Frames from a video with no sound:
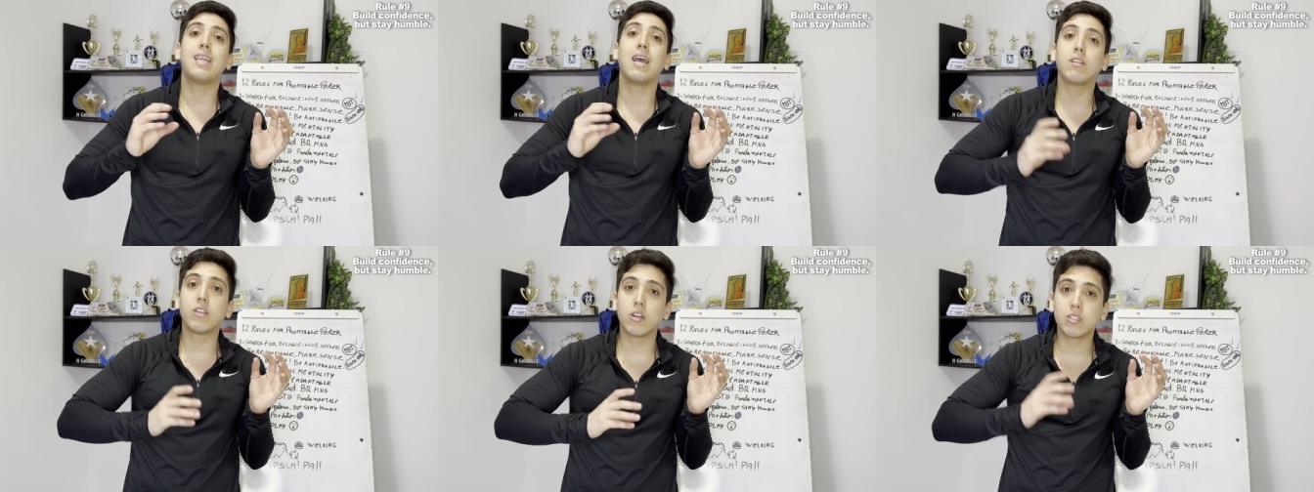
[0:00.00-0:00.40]

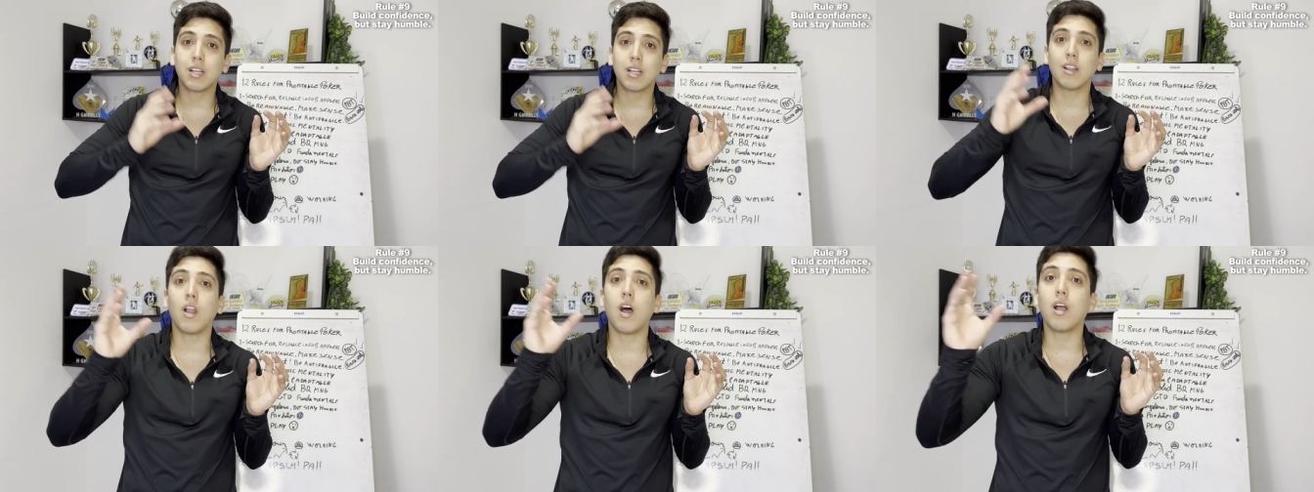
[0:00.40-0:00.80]
that there's
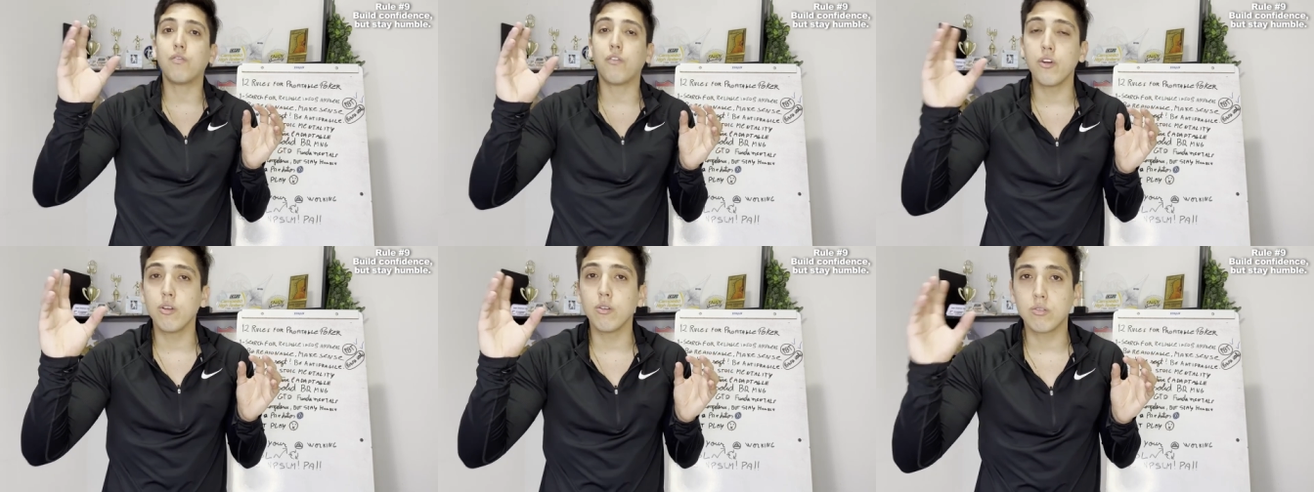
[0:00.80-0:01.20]
a lot
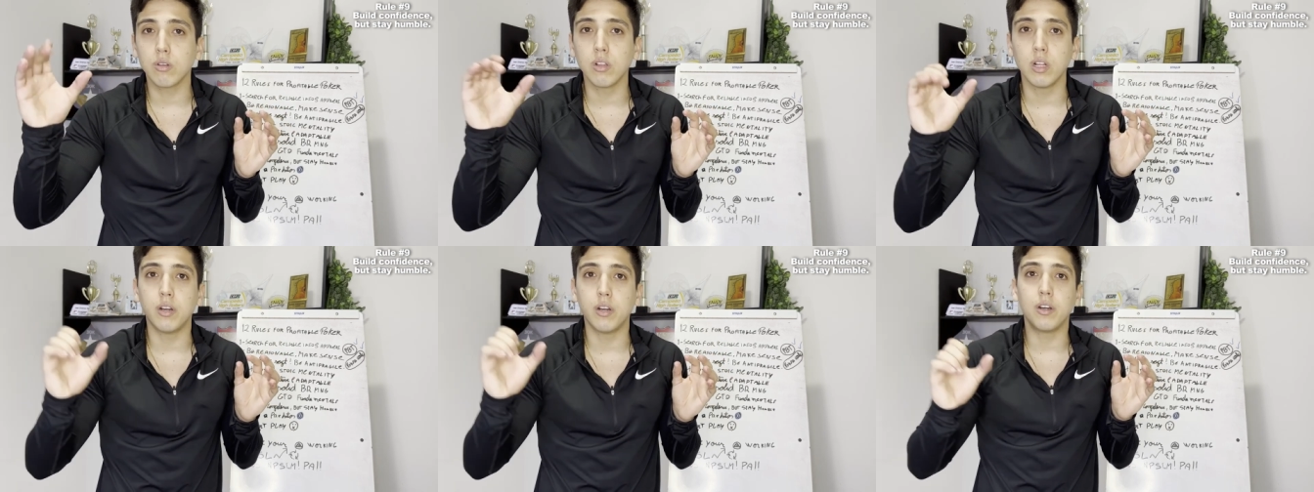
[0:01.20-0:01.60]
for you to
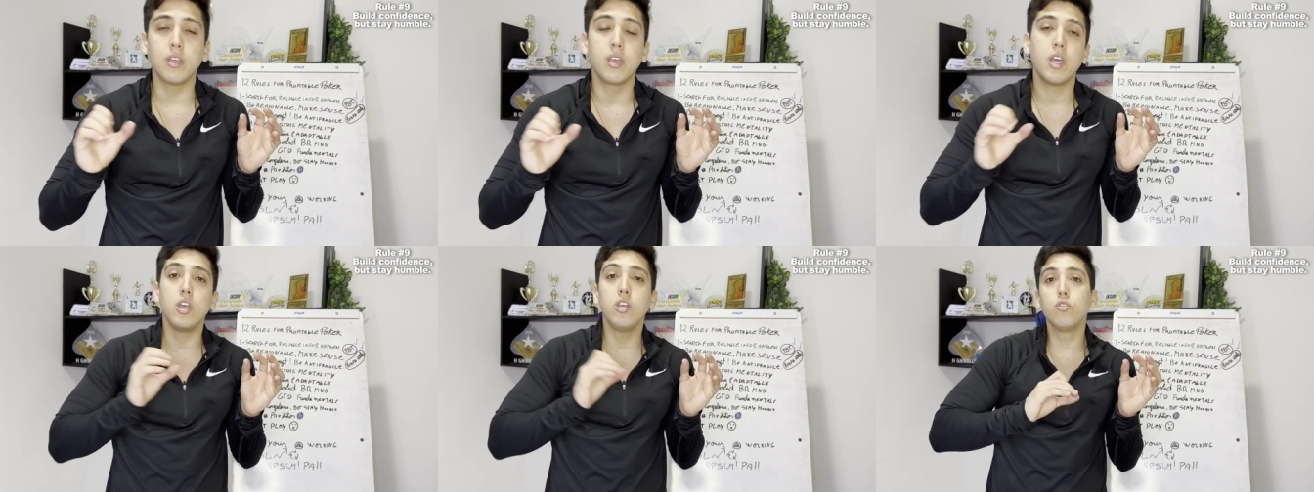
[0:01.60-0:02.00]

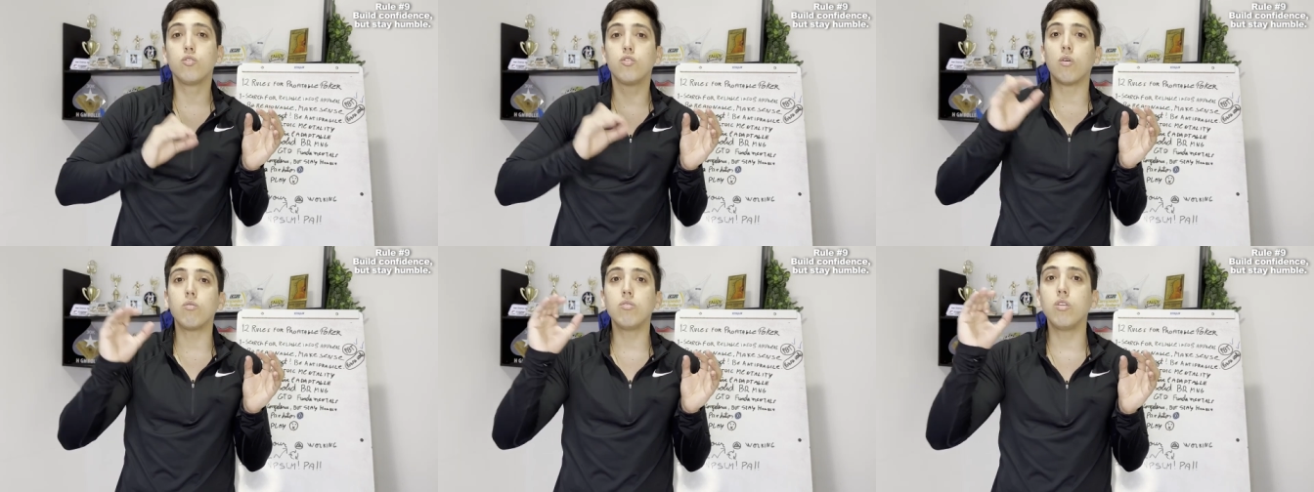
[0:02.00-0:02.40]
learn. You
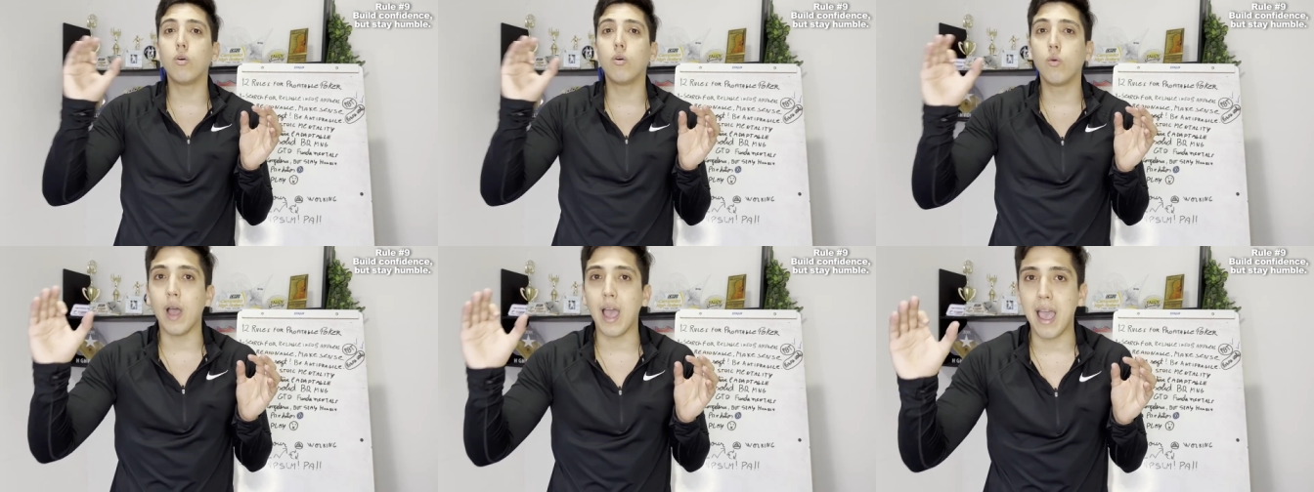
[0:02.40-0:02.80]
don't
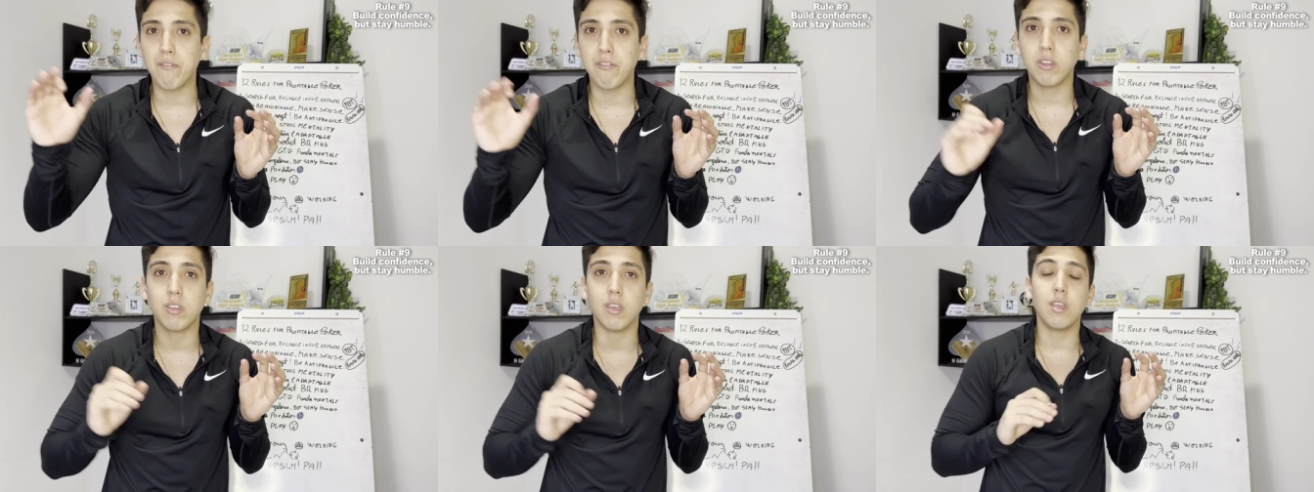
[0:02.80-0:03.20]
know
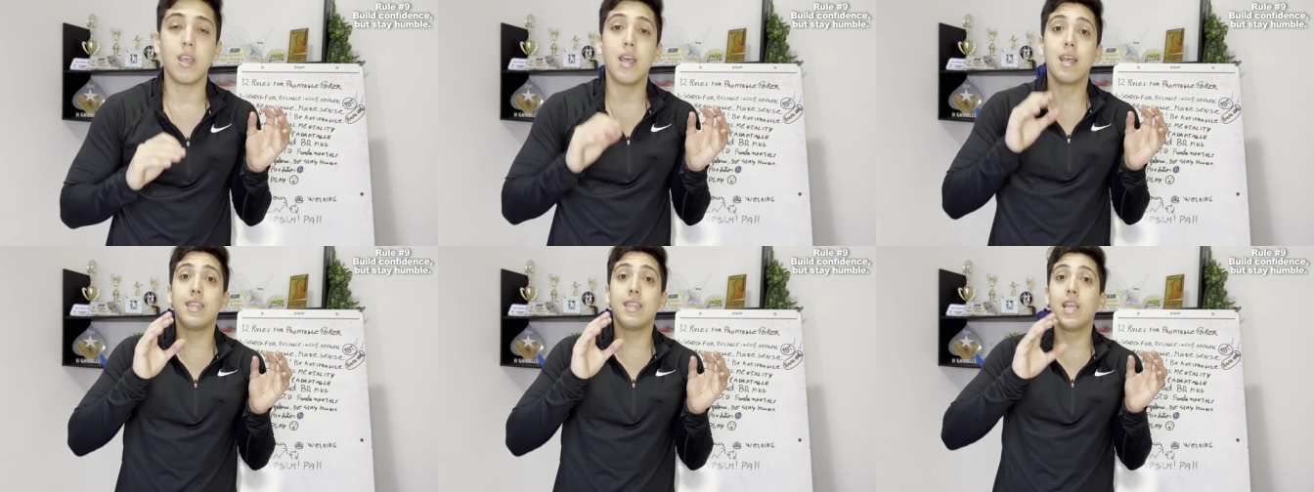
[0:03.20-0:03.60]
everything.
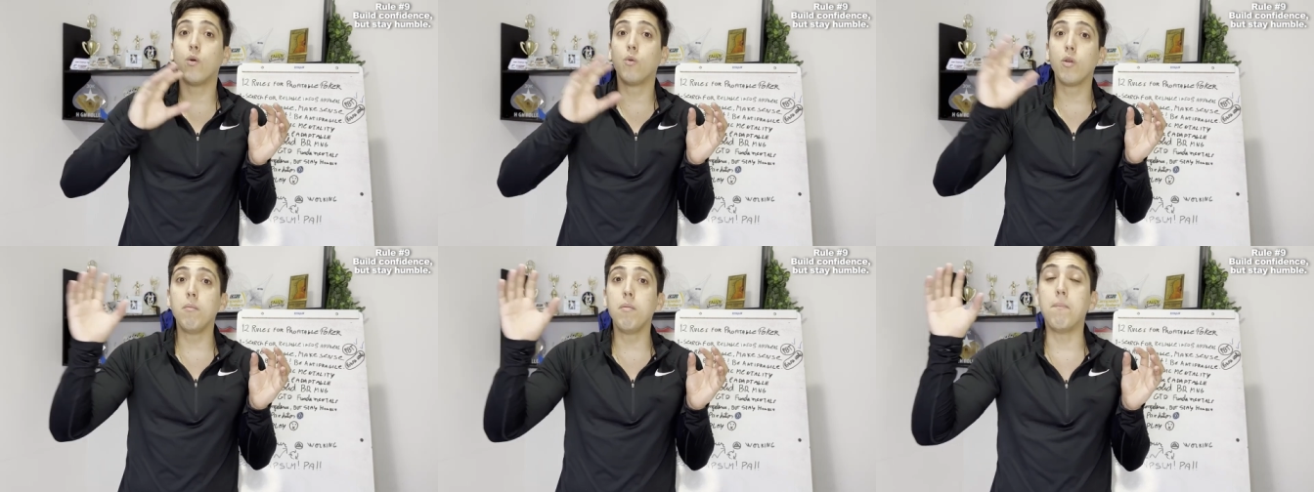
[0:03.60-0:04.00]
There
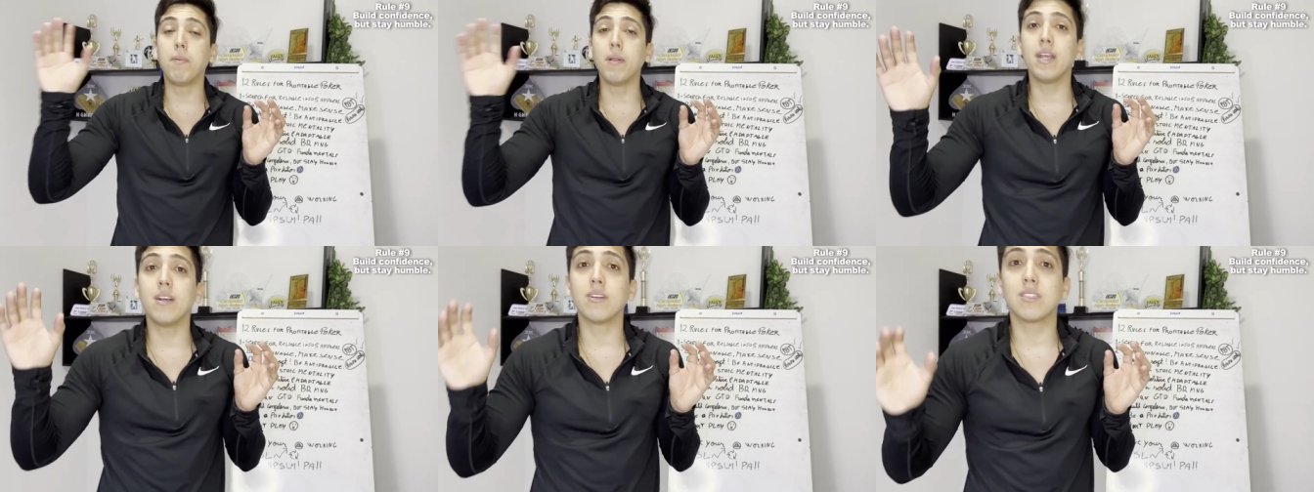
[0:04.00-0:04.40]
will be
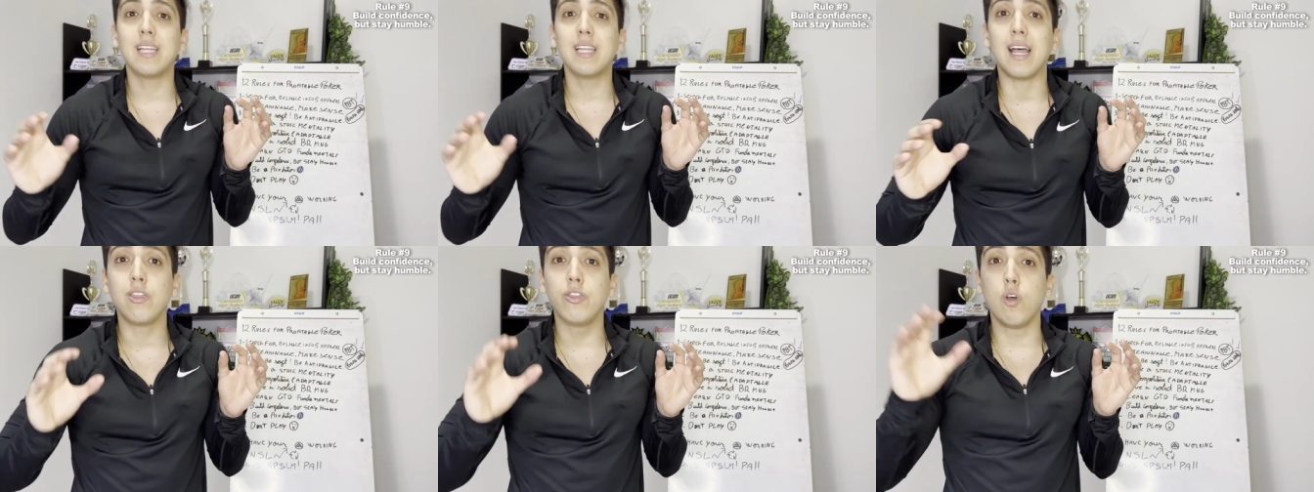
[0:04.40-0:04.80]
players
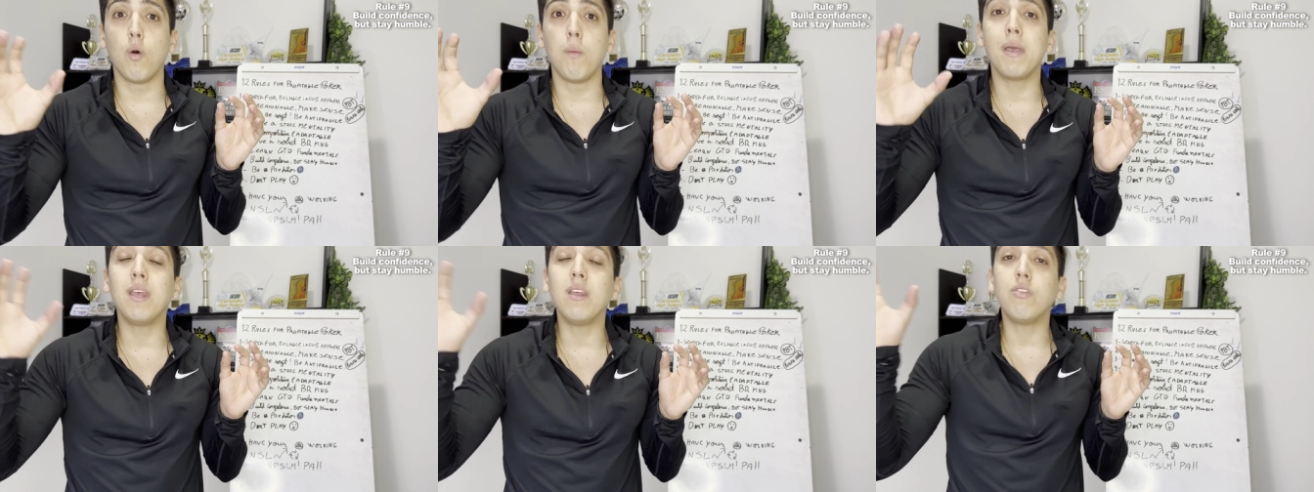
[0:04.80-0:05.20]
that know
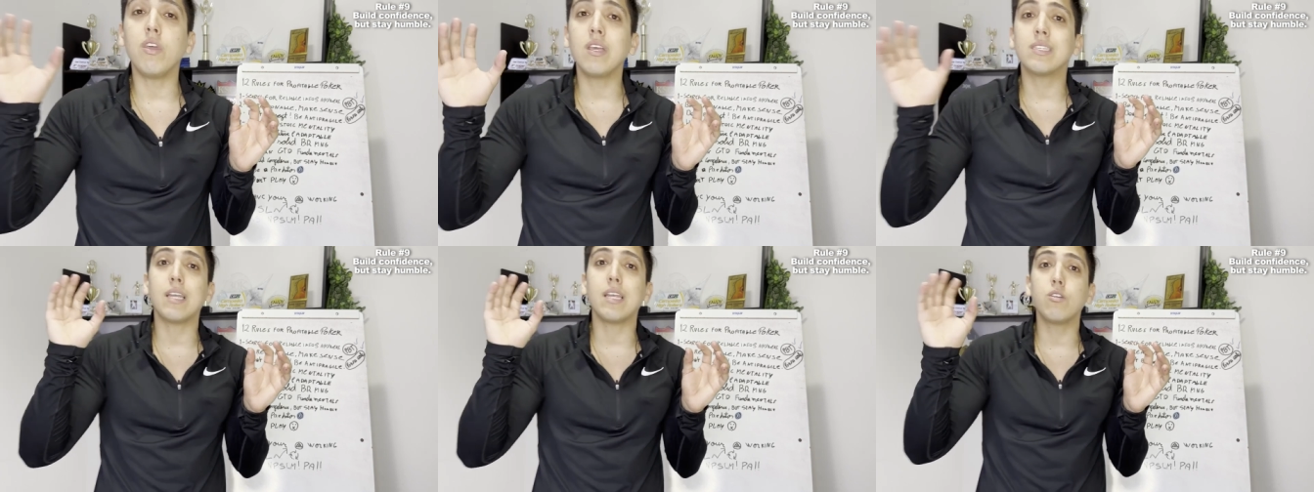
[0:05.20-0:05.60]
many
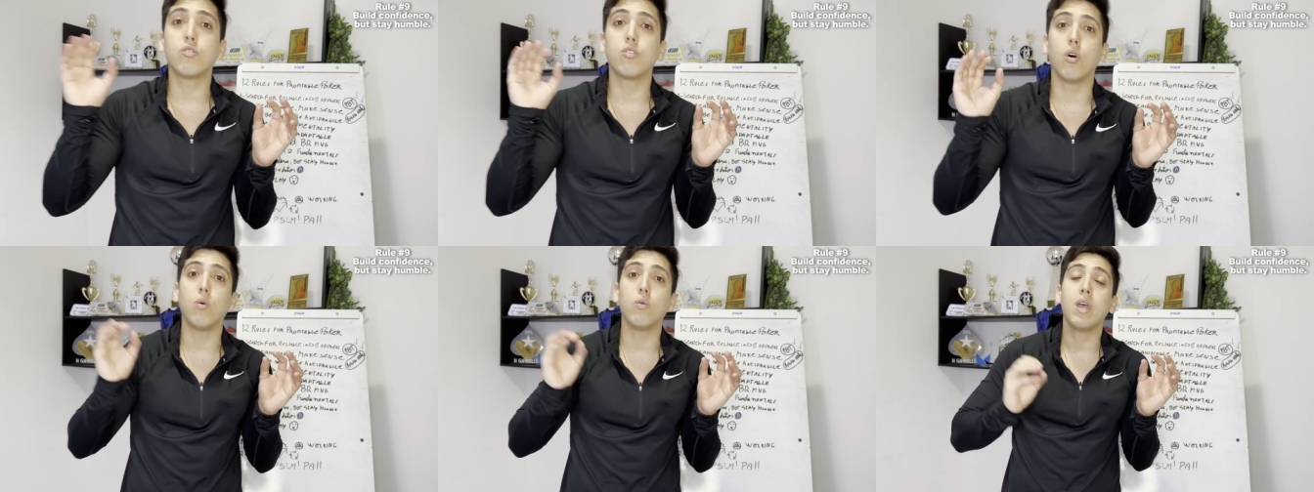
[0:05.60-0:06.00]
things that you
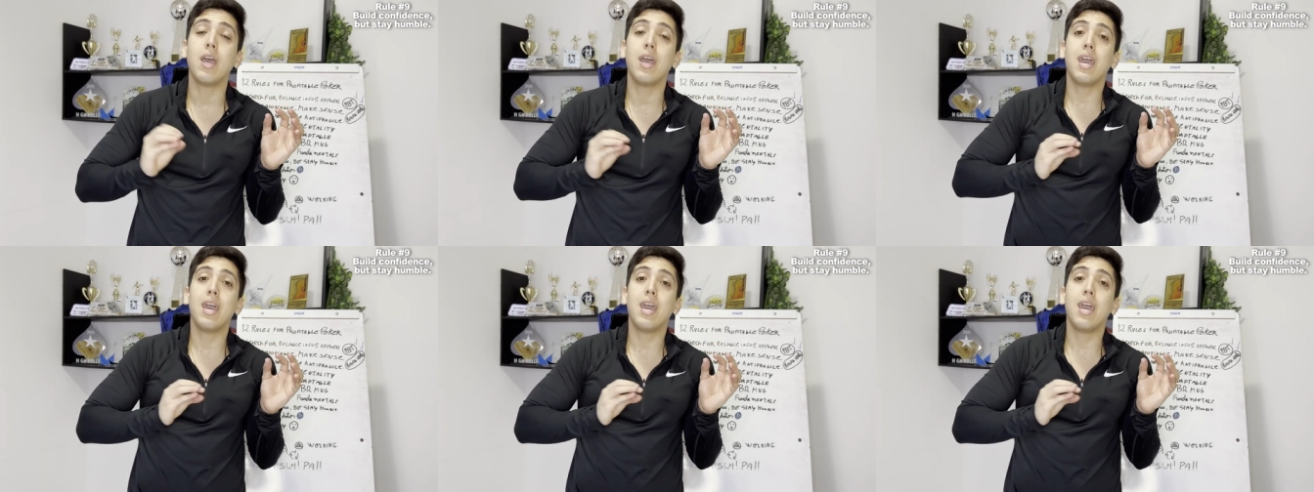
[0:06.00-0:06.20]
don't,